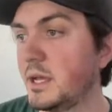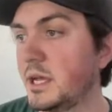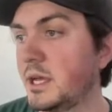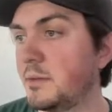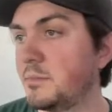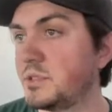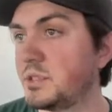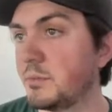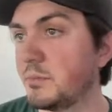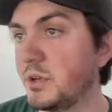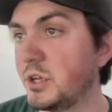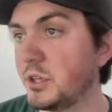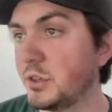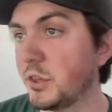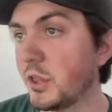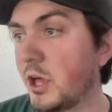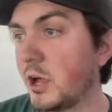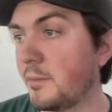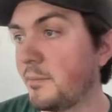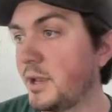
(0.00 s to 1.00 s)
Some good
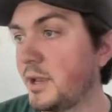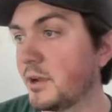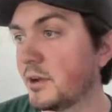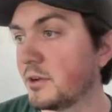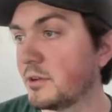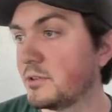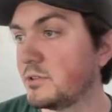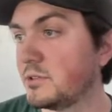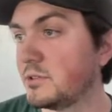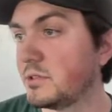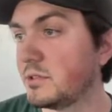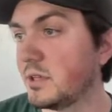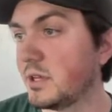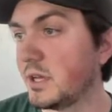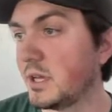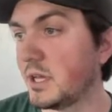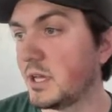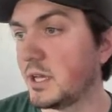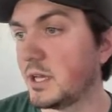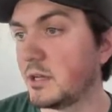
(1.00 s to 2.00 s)
longbeards
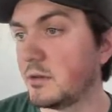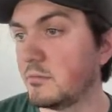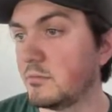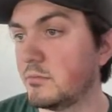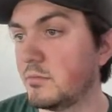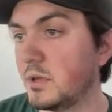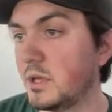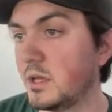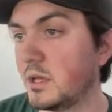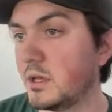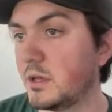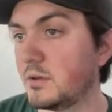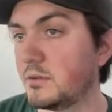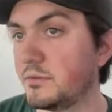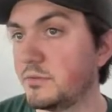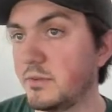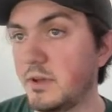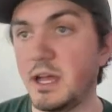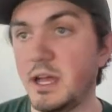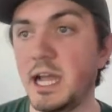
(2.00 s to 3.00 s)

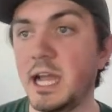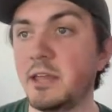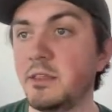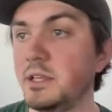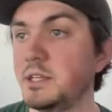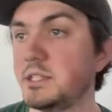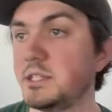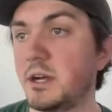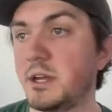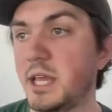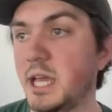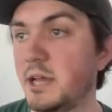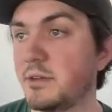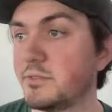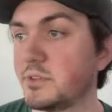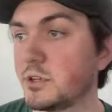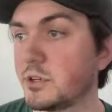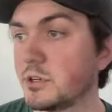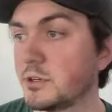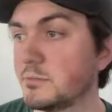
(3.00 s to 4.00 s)
of a highly sought
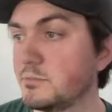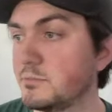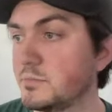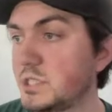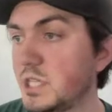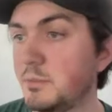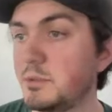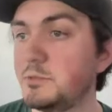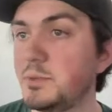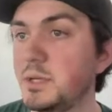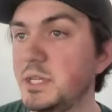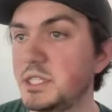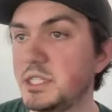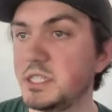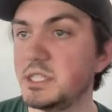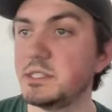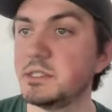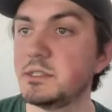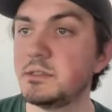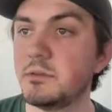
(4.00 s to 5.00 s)
after
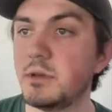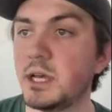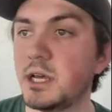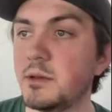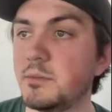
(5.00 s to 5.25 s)
subspecies.